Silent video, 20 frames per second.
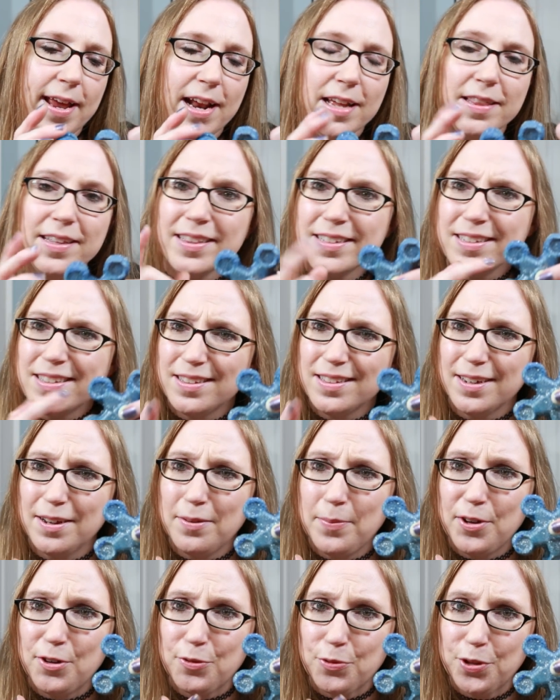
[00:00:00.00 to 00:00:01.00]
and I think this is going
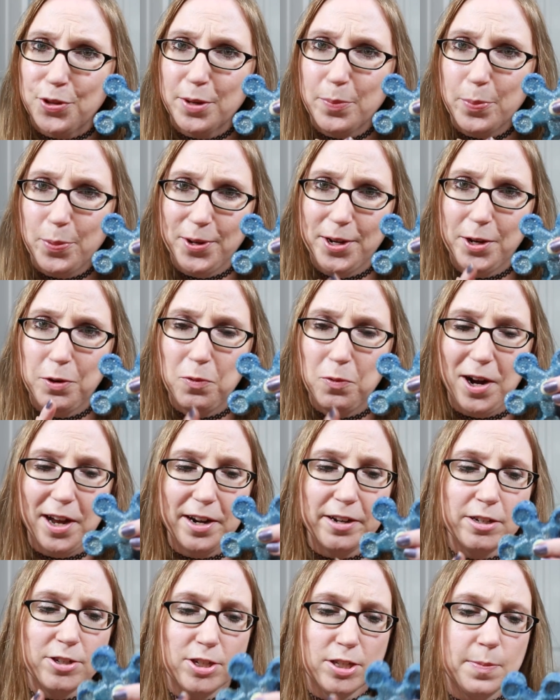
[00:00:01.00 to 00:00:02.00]
to make really pretty
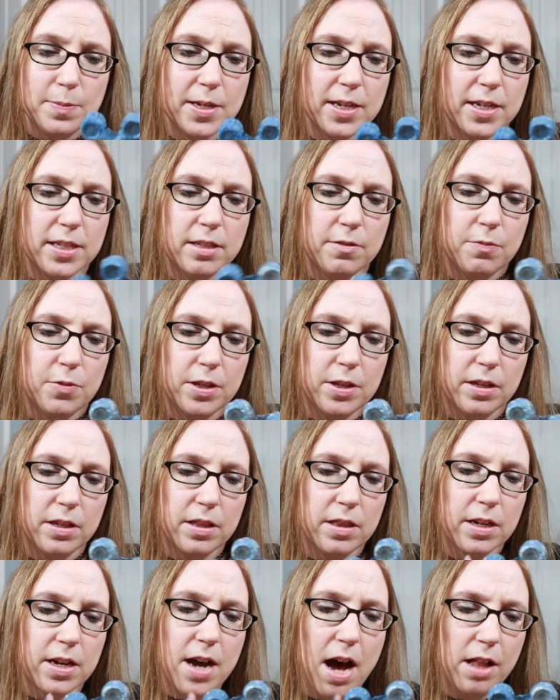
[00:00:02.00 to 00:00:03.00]
water just because of
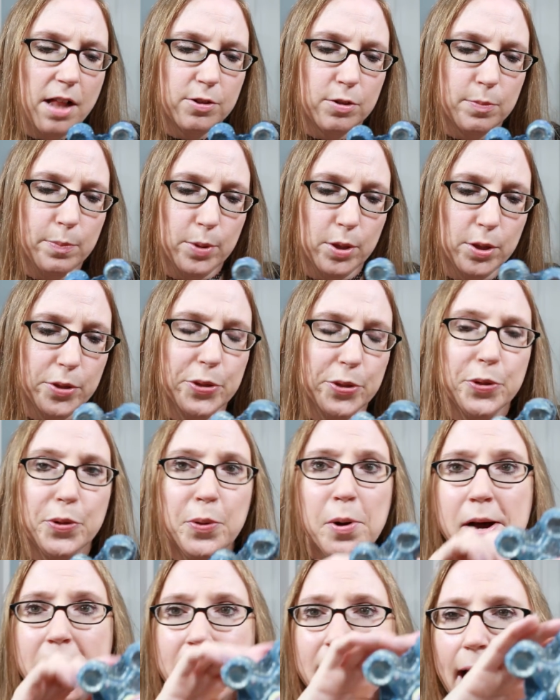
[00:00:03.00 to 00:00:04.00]
the, the color
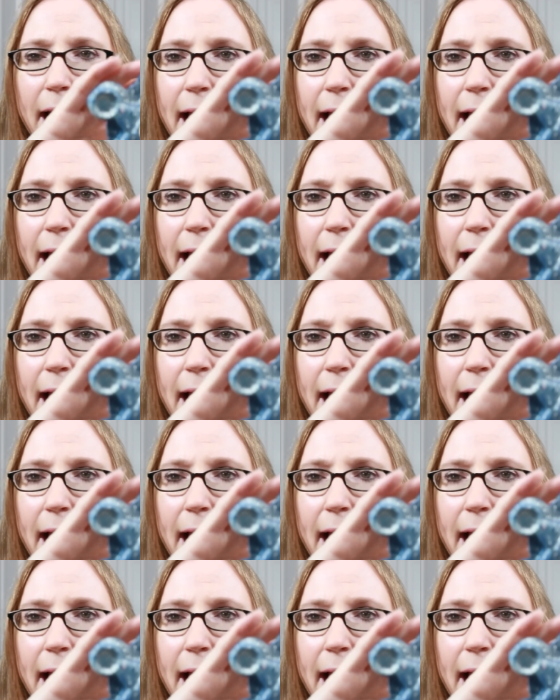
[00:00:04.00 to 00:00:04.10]
blue